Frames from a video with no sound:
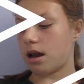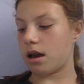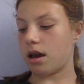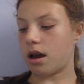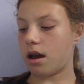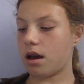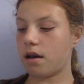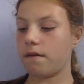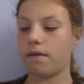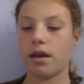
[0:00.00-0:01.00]
I
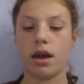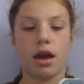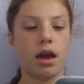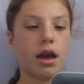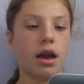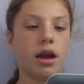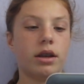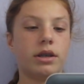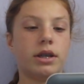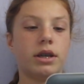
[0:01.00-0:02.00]
have
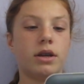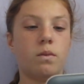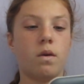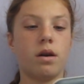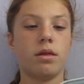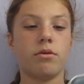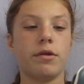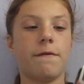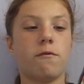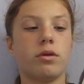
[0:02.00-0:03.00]
a
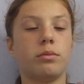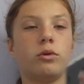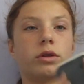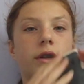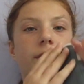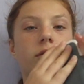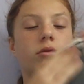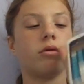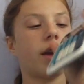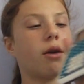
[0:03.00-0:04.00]
TI-34 multi-view
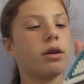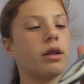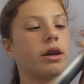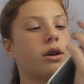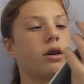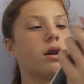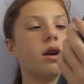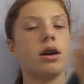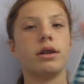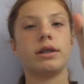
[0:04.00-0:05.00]
calculator.
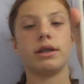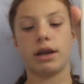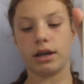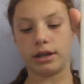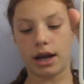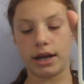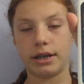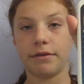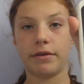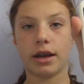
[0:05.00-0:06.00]
This is like a
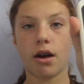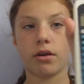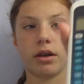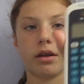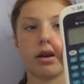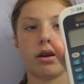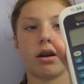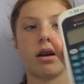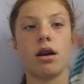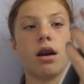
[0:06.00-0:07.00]
scientific
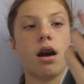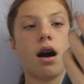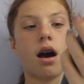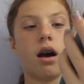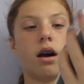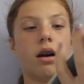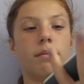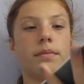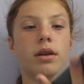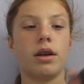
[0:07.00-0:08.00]
calculator.
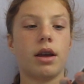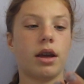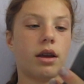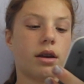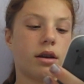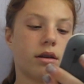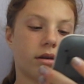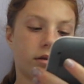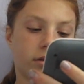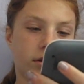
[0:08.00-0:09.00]
Um, and
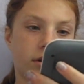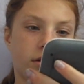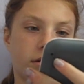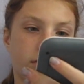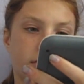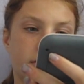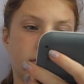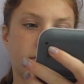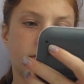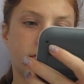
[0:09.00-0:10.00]
how to turn it on.